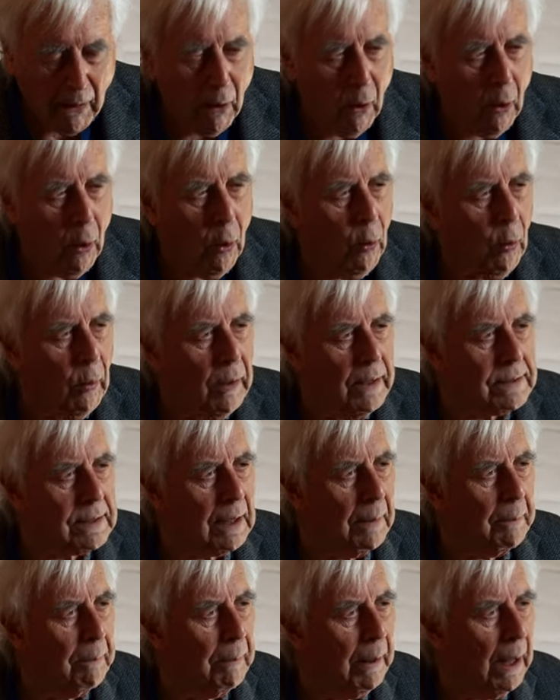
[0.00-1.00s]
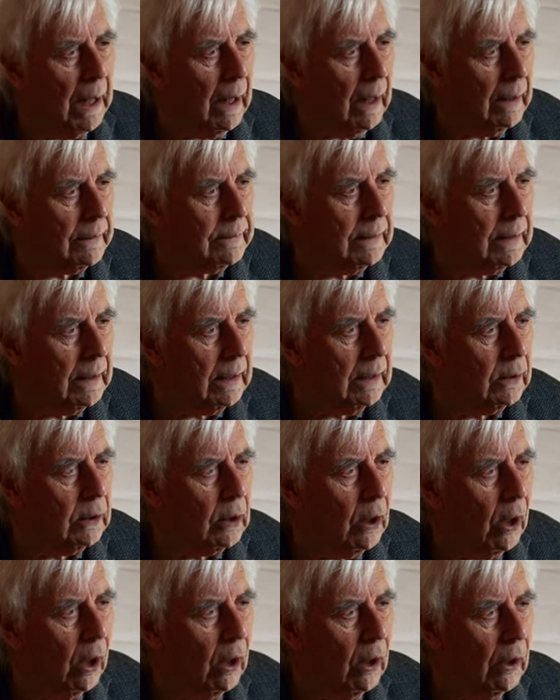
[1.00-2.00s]
Who is a pardoning
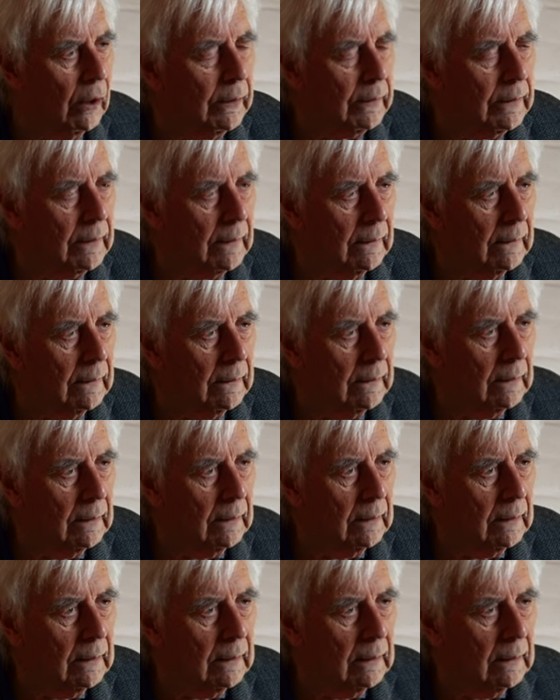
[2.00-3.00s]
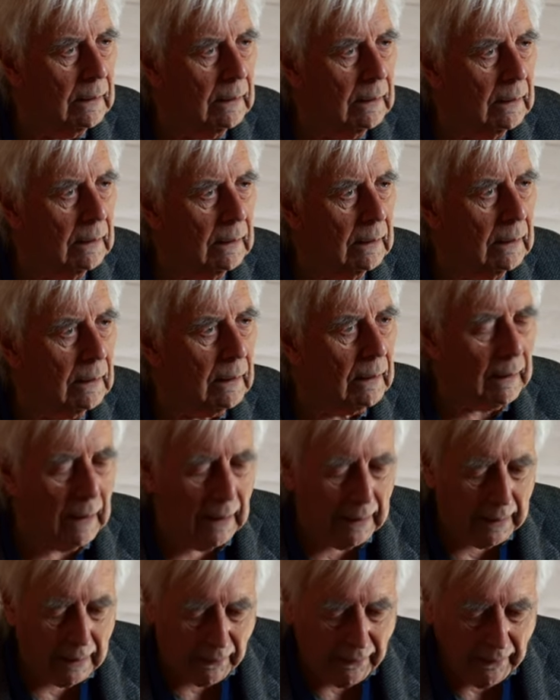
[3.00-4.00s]
God
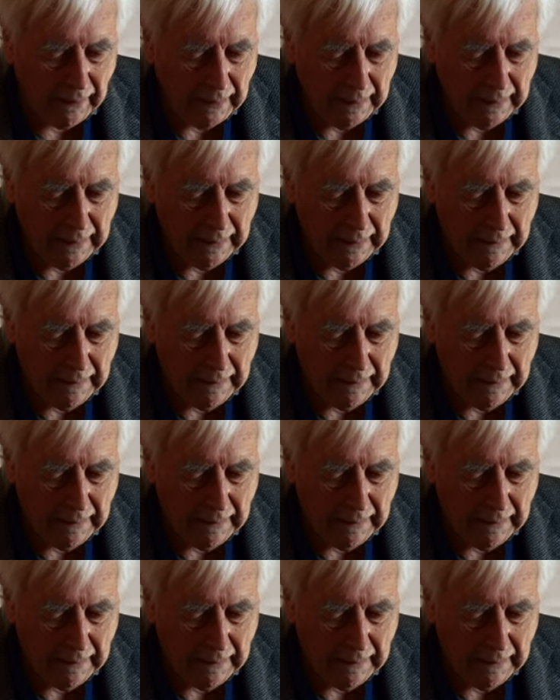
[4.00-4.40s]
like thee?